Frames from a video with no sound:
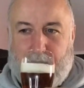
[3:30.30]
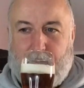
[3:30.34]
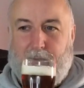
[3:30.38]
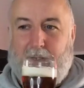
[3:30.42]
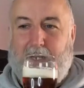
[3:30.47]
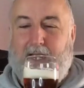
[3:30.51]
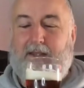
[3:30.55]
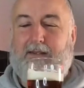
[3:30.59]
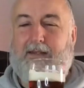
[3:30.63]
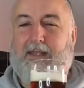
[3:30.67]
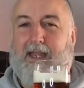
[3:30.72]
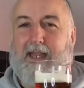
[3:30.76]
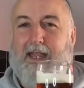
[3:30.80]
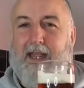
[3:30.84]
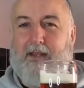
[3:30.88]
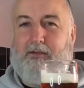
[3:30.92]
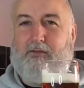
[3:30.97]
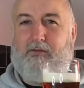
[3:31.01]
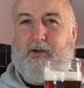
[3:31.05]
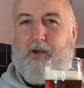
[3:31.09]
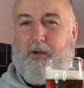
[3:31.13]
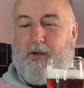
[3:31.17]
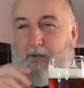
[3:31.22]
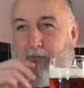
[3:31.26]
When I say
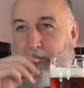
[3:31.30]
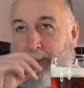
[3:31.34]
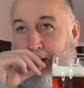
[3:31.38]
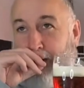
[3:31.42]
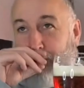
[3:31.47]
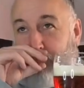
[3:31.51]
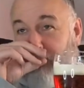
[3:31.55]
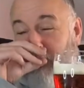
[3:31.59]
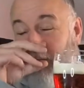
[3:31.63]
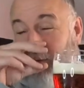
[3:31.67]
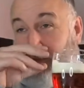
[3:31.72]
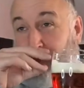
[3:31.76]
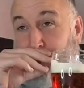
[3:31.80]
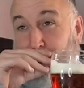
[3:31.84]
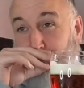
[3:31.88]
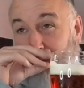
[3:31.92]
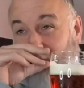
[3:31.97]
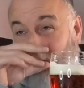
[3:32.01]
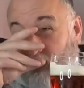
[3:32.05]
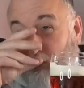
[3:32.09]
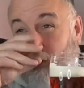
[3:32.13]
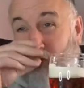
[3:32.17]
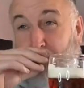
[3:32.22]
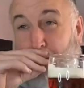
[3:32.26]
hedgerow, it reminds me of
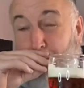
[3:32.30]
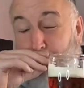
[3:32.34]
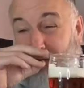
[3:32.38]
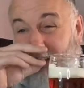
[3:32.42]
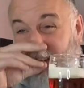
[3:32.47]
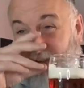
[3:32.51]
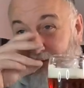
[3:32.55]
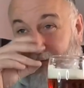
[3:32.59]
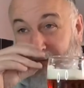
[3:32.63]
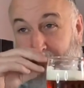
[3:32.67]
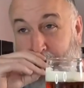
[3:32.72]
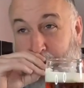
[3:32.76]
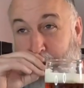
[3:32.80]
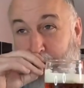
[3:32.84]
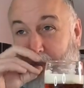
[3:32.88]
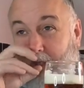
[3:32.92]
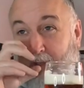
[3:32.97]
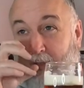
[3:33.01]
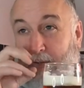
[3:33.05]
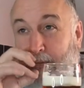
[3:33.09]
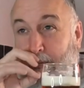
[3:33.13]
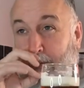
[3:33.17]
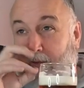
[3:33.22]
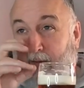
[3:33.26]
gooseberries and
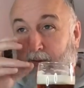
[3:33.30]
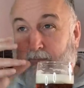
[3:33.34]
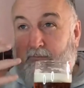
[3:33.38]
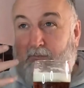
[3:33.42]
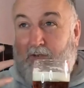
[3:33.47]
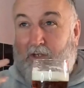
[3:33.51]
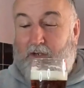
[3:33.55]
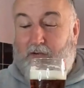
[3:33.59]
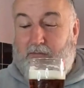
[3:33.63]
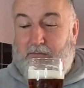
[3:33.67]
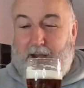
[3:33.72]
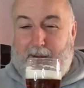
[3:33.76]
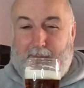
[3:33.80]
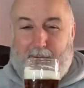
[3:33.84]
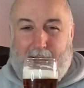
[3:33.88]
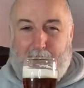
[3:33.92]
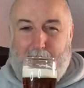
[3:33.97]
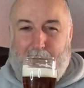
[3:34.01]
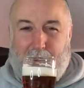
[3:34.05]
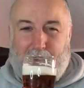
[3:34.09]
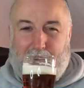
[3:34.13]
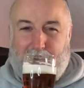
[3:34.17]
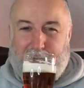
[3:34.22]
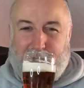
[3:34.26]
crab
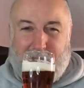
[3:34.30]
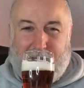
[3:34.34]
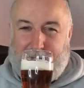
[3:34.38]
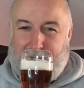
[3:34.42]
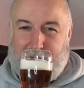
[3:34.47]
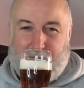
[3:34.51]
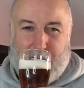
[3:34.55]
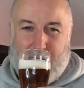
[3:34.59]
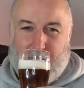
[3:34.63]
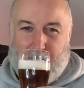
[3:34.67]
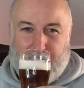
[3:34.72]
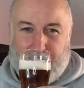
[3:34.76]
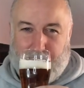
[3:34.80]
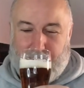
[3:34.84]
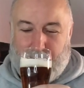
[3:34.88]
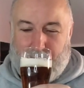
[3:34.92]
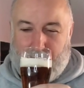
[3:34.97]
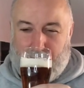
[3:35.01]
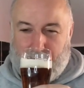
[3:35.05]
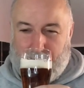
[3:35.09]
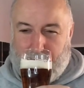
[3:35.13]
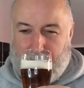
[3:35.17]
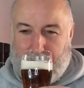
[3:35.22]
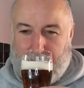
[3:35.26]
apples, that sort of
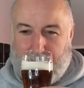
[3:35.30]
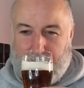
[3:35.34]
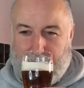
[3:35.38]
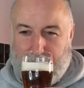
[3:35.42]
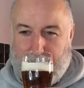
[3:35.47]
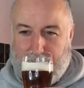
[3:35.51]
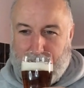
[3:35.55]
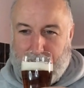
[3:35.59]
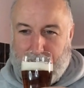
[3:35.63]
aroma.